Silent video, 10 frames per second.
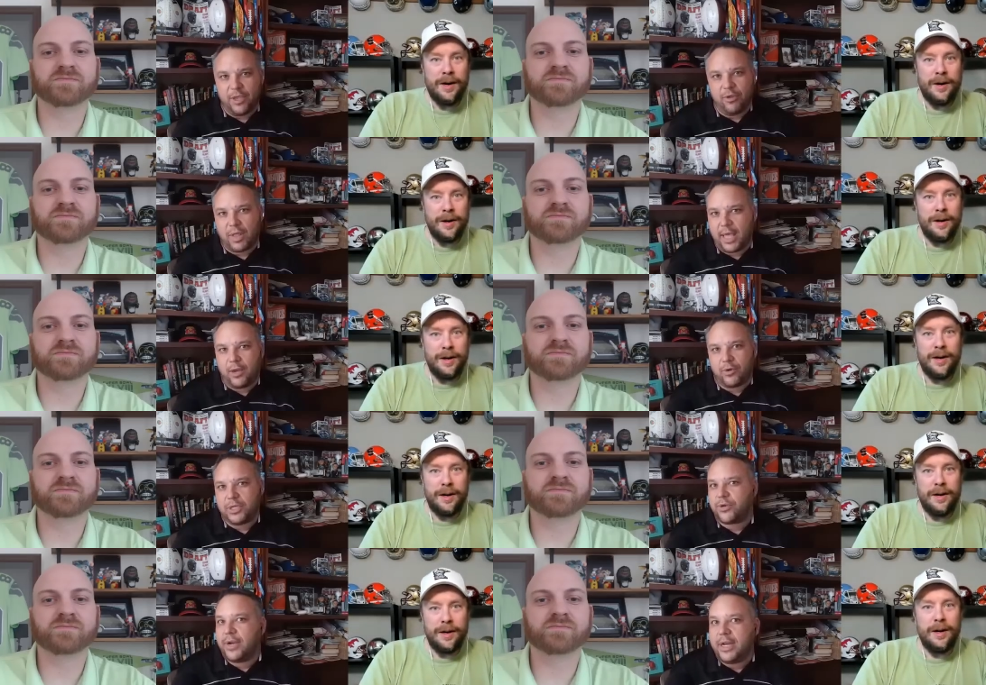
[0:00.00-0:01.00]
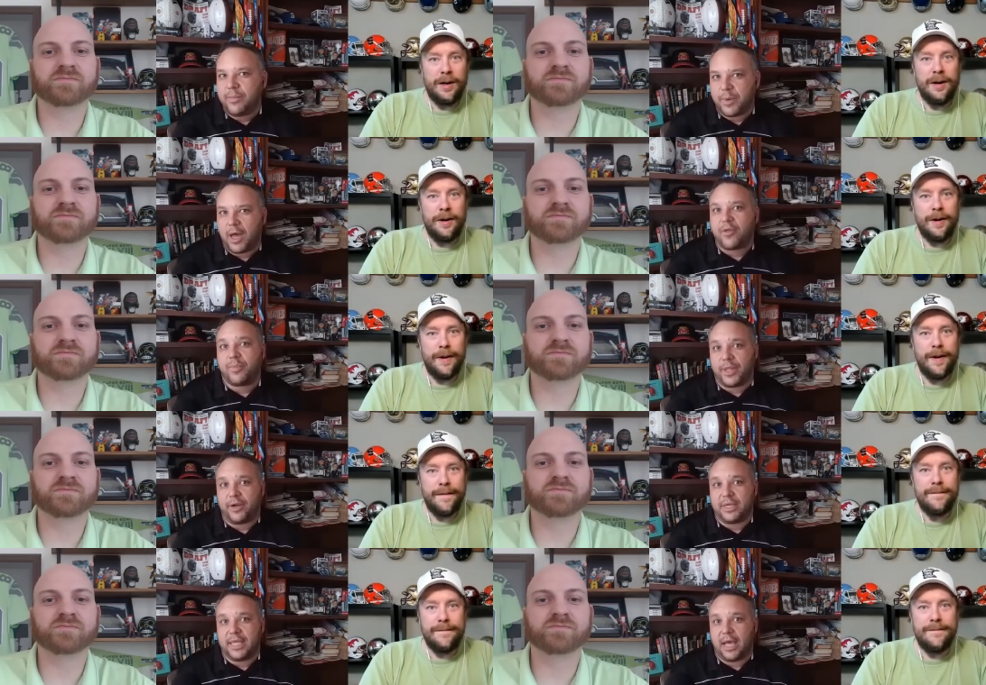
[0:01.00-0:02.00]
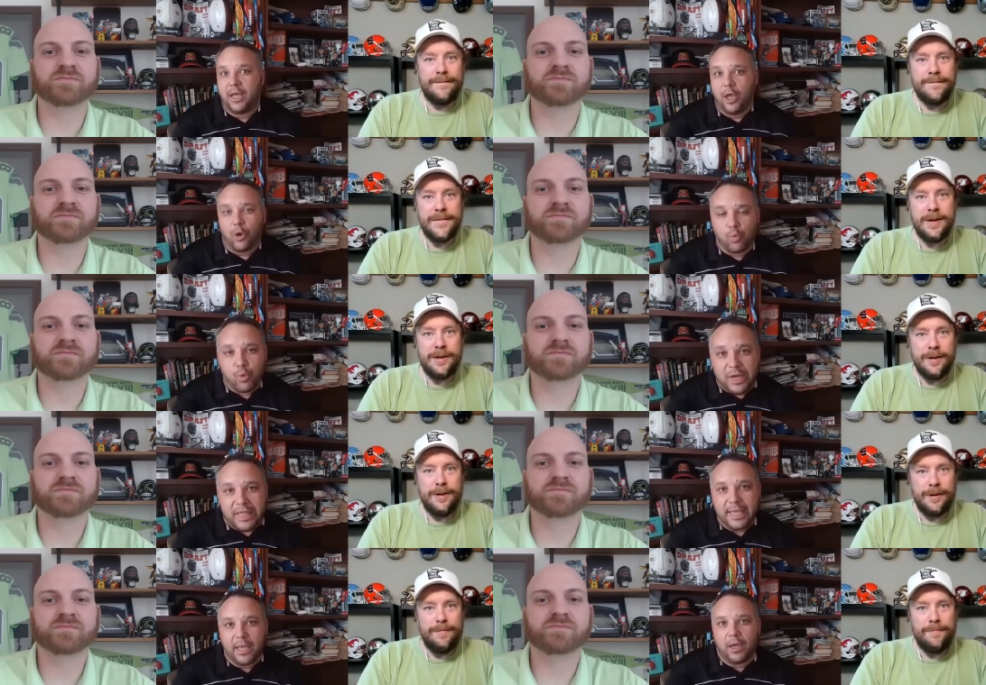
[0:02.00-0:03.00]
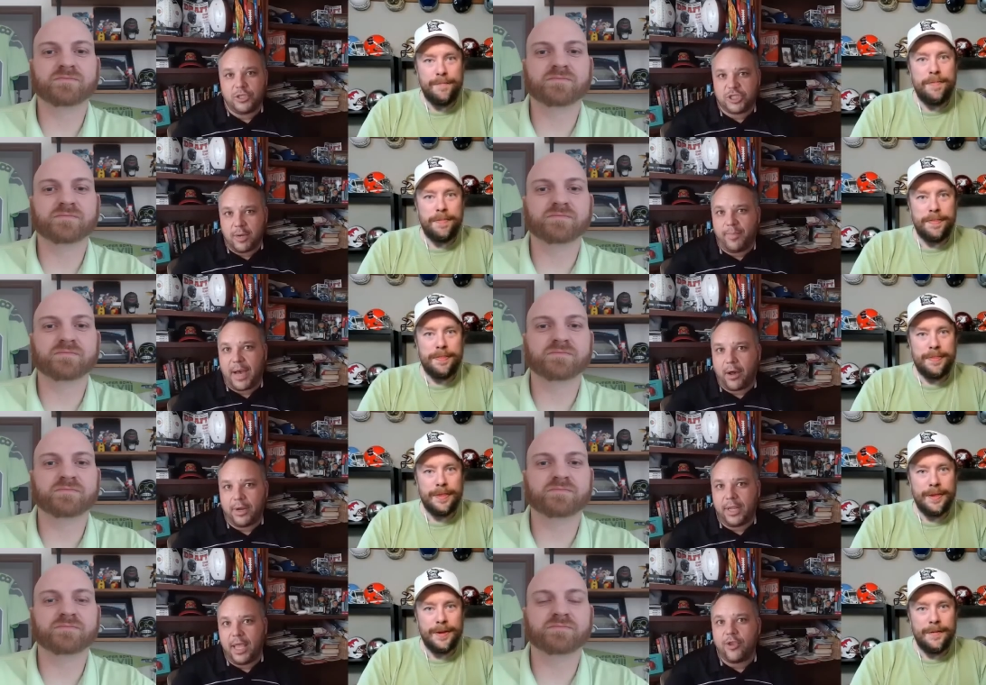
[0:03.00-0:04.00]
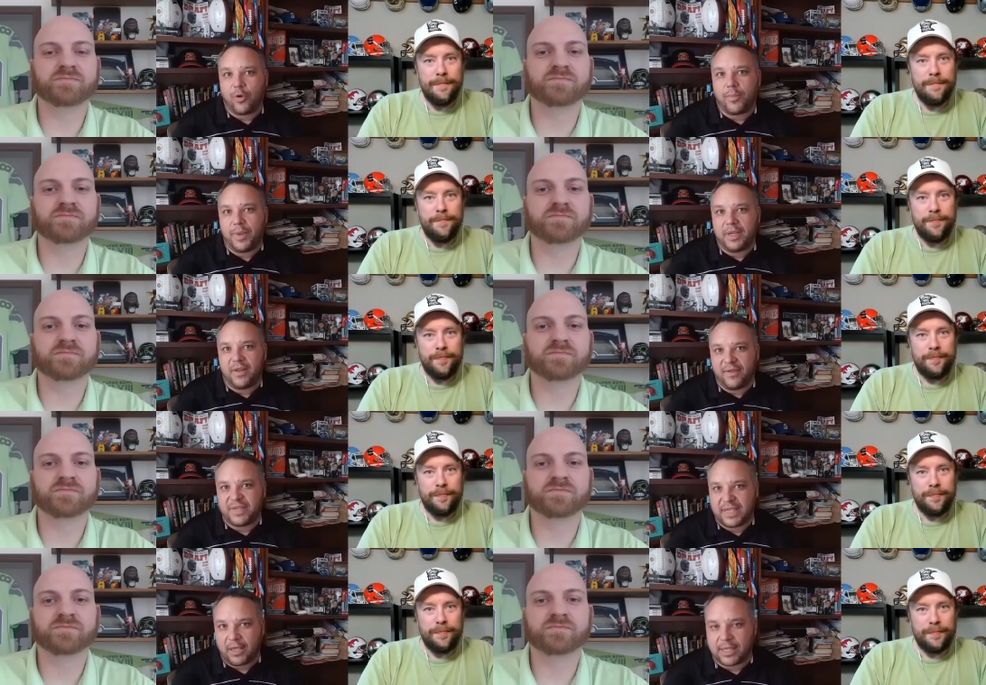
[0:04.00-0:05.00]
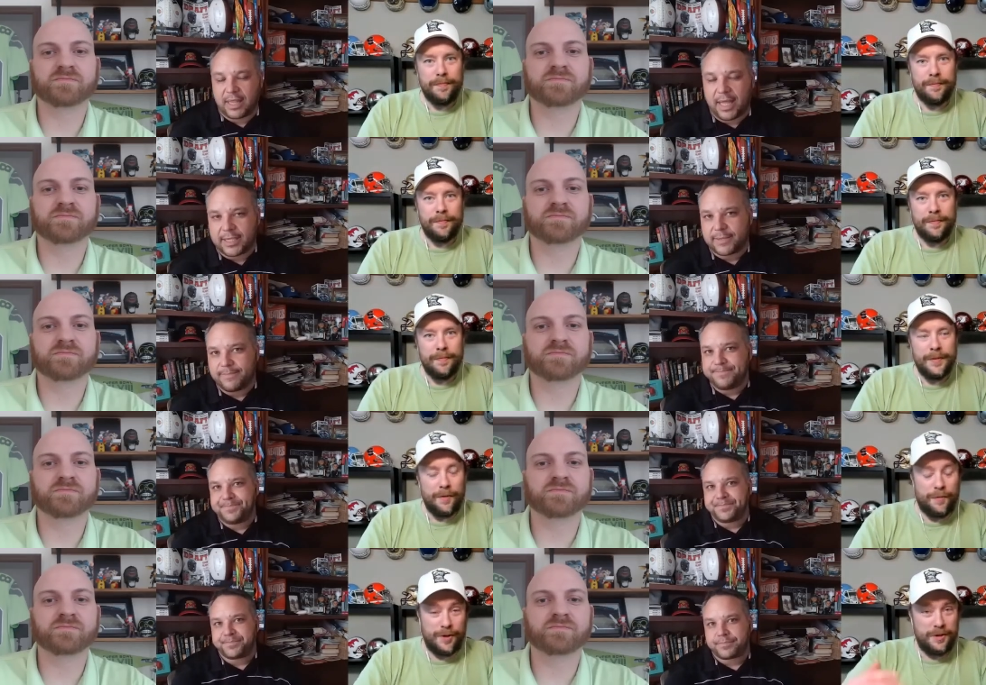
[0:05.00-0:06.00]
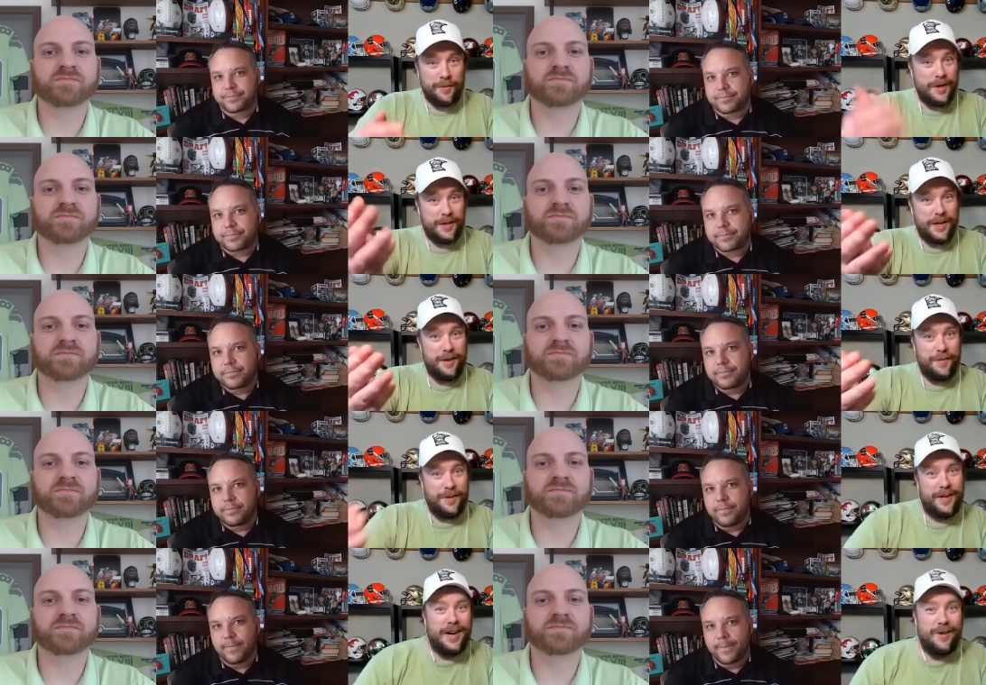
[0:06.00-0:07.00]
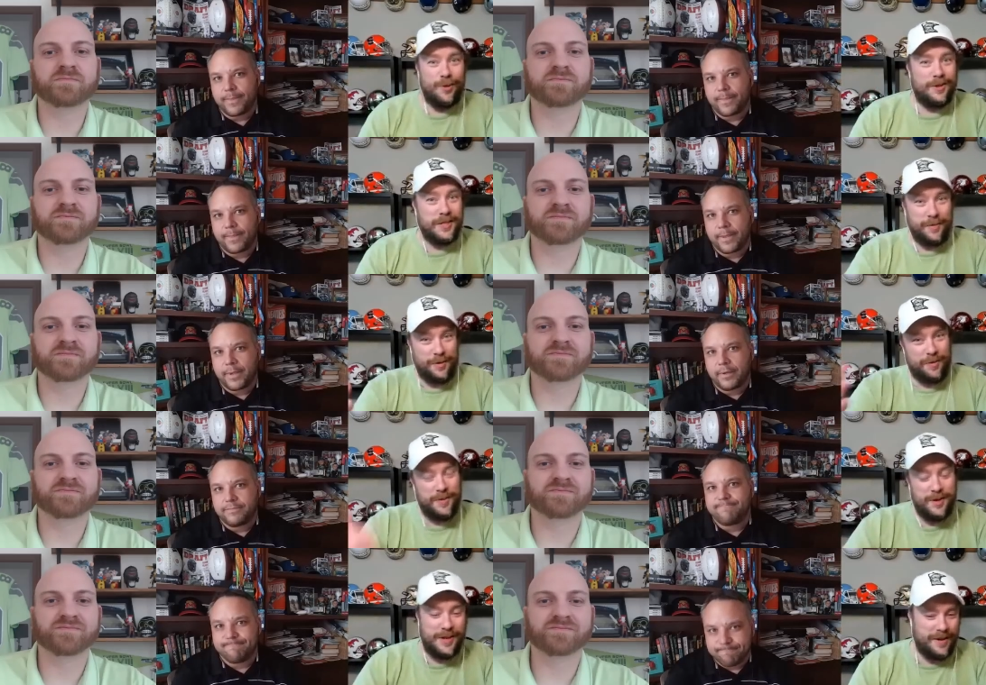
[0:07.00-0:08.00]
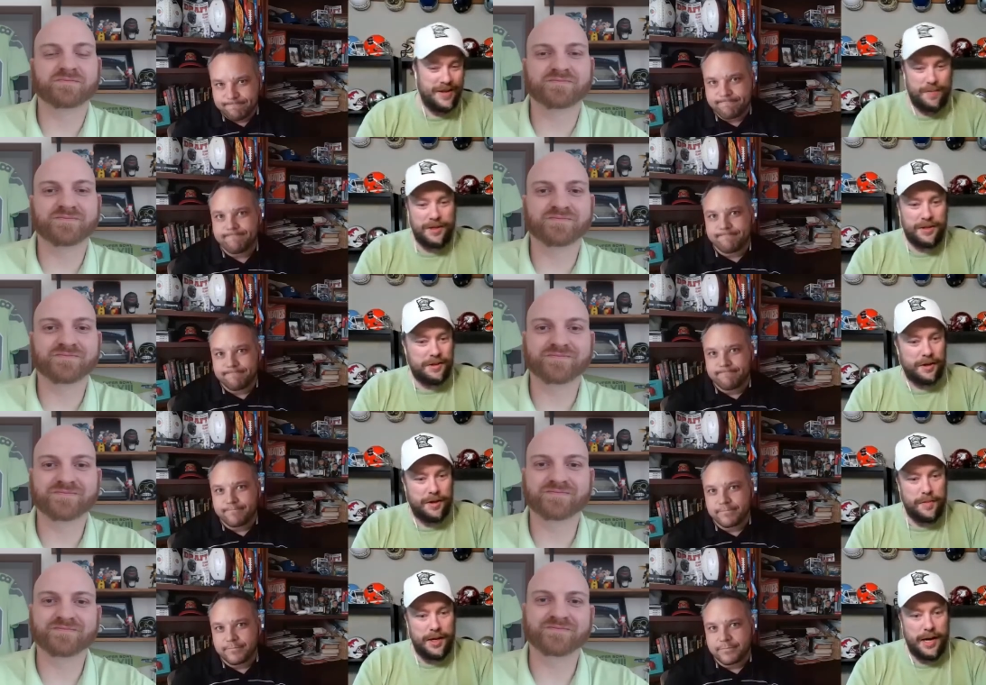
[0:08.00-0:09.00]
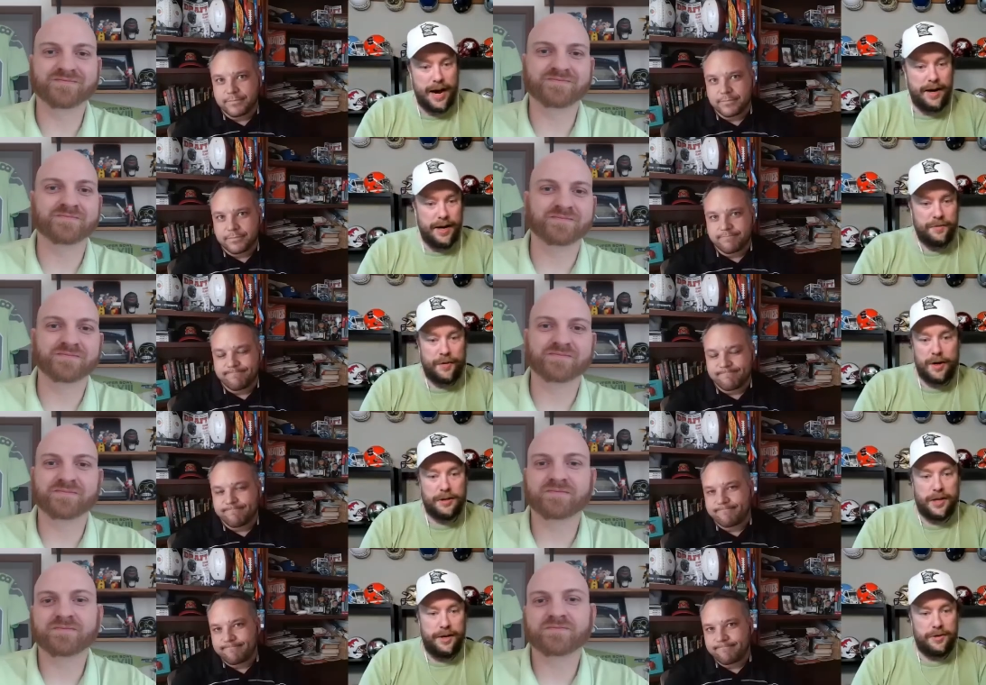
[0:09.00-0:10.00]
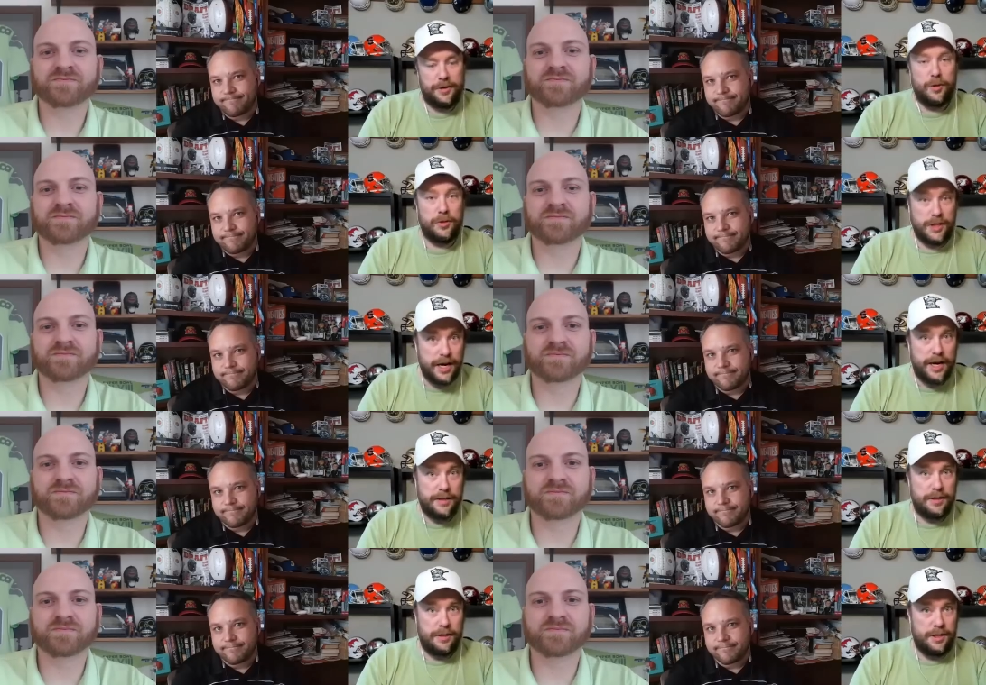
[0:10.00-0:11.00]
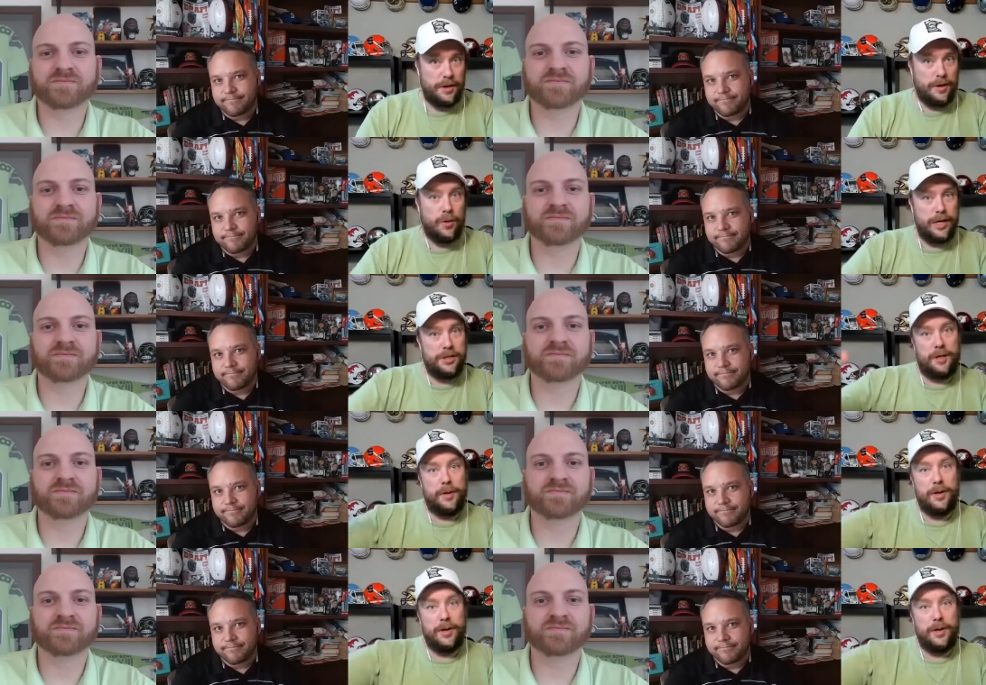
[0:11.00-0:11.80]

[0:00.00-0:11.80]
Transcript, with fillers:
Speaker 1: that you like, or is there any other players that really jump out in, in your opinion of Seattle's class?
Speaker 2: First of all, thank you for the kind words coming from you. That that means a ton to me. And as far as Landers goes, yes, to your question